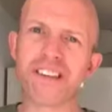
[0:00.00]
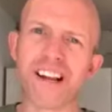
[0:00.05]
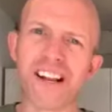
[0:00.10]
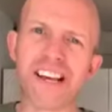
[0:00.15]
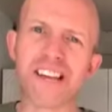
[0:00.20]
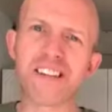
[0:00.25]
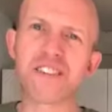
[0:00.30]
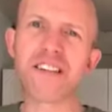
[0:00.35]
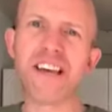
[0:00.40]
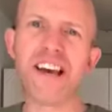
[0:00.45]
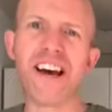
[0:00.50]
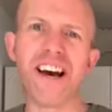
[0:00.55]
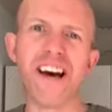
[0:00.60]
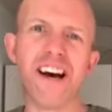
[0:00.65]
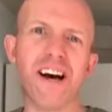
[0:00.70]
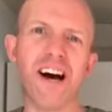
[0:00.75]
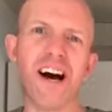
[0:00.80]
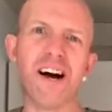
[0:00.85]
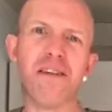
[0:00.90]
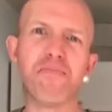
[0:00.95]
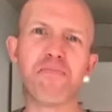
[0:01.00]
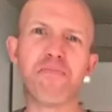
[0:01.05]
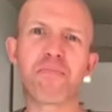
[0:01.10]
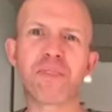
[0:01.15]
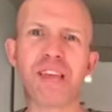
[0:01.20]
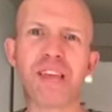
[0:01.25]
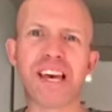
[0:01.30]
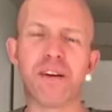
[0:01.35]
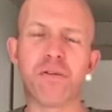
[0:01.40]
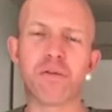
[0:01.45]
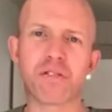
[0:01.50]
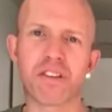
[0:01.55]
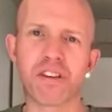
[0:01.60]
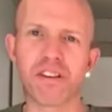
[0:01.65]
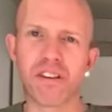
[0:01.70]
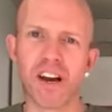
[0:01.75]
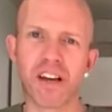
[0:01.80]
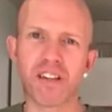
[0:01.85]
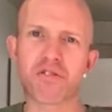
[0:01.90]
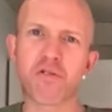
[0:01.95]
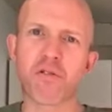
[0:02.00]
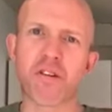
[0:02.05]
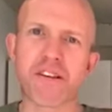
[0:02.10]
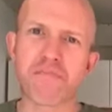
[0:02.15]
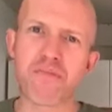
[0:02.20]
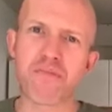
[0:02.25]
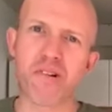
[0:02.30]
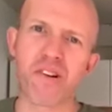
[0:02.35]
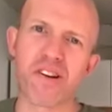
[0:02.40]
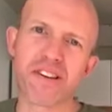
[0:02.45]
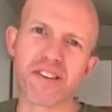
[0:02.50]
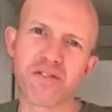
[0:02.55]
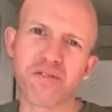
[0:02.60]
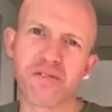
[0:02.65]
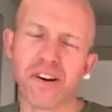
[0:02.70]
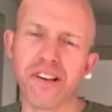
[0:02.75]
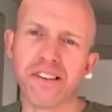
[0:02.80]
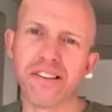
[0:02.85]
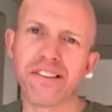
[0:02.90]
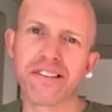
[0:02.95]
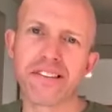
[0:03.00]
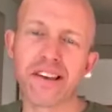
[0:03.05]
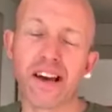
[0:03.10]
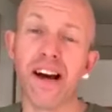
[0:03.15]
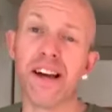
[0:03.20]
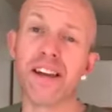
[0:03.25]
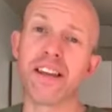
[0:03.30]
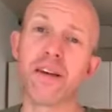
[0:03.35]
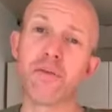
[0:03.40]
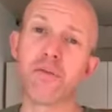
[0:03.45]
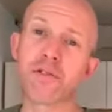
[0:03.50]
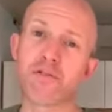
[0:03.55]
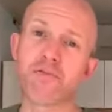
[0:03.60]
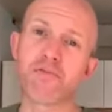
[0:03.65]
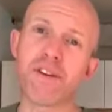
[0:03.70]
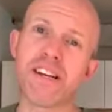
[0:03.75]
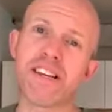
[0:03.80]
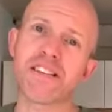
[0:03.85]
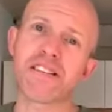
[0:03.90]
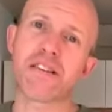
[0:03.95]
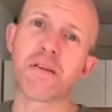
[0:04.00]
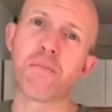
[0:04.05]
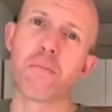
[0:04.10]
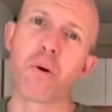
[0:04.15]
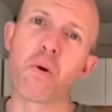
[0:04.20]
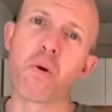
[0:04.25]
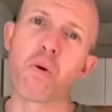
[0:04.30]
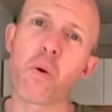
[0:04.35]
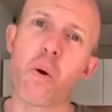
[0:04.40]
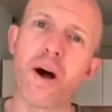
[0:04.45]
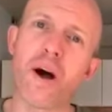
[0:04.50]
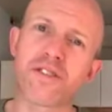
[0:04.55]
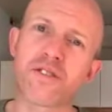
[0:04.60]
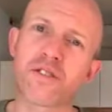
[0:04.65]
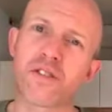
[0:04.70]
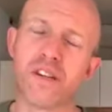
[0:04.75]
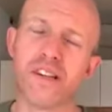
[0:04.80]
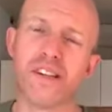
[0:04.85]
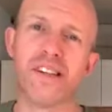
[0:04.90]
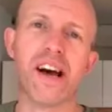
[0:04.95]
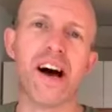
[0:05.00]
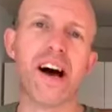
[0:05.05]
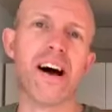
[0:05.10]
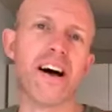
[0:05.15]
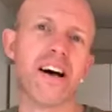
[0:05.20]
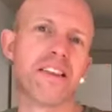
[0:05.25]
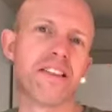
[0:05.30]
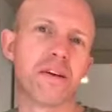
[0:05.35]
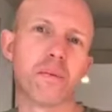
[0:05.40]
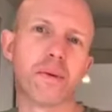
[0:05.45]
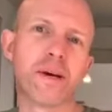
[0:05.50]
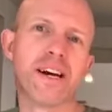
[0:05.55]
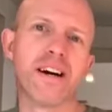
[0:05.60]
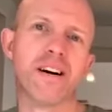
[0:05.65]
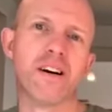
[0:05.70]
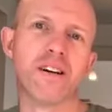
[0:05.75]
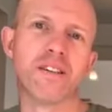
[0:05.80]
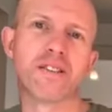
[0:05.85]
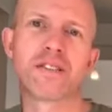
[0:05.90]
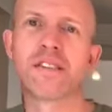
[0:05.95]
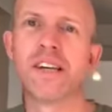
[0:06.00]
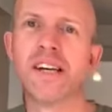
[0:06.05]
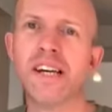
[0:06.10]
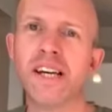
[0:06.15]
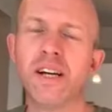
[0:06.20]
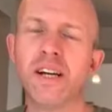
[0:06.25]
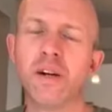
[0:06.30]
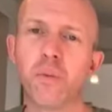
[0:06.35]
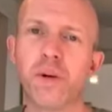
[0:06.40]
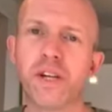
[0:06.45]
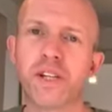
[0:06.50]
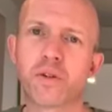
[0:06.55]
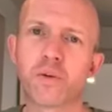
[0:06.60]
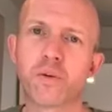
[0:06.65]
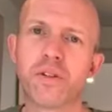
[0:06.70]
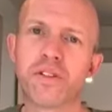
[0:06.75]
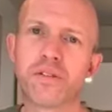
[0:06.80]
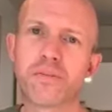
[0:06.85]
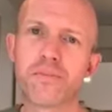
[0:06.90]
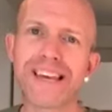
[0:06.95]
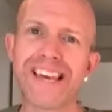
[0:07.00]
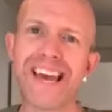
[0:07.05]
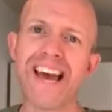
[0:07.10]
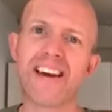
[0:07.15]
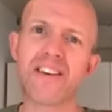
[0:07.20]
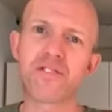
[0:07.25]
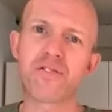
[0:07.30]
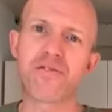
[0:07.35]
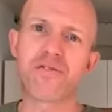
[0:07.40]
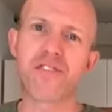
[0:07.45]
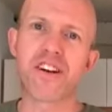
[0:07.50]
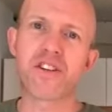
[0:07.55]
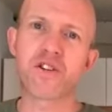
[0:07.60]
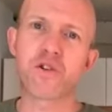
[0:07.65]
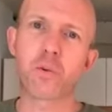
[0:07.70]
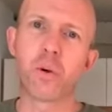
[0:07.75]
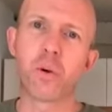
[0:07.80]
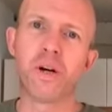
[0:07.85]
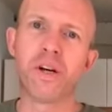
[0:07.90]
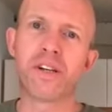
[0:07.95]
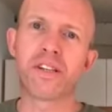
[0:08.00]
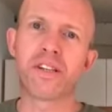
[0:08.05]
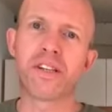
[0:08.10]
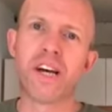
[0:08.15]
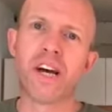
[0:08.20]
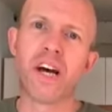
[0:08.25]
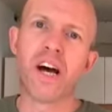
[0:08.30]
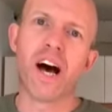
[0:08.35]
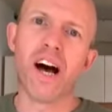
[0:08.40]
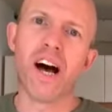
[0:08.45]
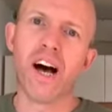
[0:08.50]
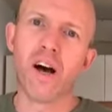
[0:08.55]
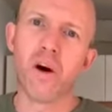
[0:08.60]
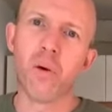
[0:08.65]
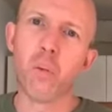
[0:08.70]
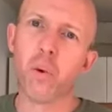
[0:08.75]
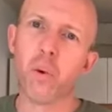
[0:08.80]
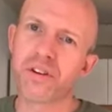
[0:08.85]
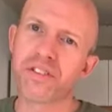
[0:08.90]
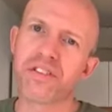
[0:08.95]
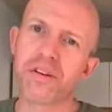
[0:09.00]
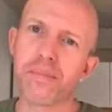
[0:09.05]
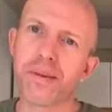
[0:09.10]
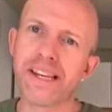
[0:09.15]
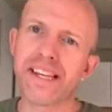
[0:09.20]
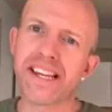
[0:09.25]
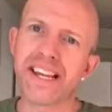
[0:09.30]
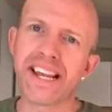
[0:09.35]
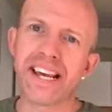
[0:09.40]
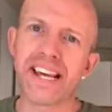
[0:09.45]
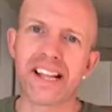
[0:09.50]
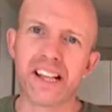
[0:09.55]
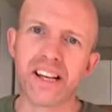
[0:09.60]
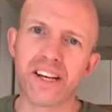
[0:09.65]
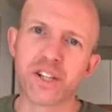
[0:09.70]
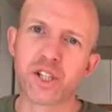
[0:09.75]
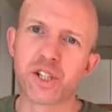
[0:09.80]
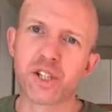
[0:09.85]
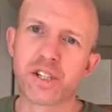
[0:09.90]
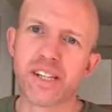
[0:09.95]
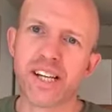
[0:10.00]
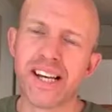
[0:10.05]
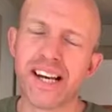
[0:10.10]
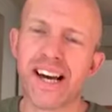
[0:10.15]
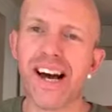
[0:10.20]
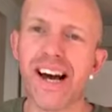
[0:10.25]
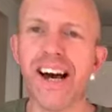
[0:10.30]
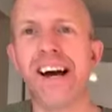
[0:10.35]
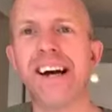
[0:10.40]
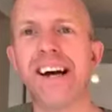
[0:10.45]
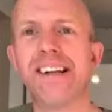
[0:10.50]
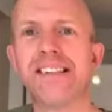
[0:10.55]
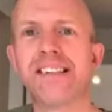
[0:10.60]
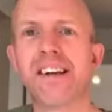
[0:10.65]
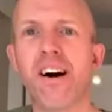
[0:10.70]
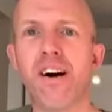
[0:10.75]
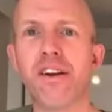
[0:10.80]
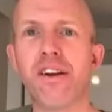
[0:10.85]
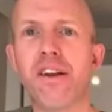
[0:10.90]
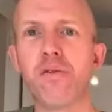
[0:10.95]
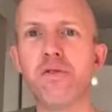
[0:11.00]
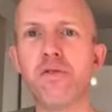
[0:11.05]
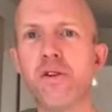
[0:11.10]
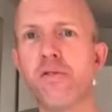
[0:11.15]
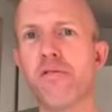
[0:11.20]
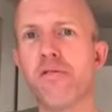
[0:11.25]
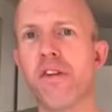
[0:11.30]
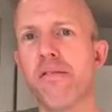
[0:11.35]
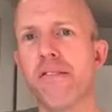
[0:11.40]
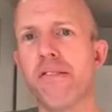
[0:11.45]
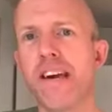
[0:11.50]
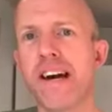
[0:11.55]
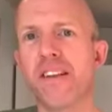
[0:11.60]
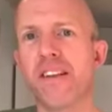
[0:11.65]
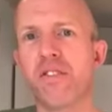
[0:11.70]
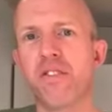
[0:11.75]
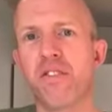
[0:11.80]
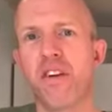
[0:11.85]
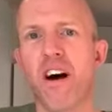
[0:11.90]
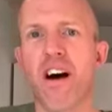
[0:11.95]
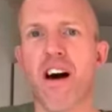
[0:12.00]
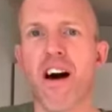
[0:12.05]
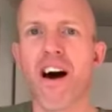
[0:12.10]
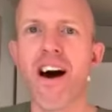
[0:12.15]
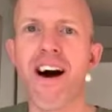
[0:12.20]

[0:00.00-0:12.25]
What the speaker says: Alex, yeah. It was a great prize fund, and it was a really simple question that we asked, which was, moquette is a French word, what does it mean in English? And I know you know the answer.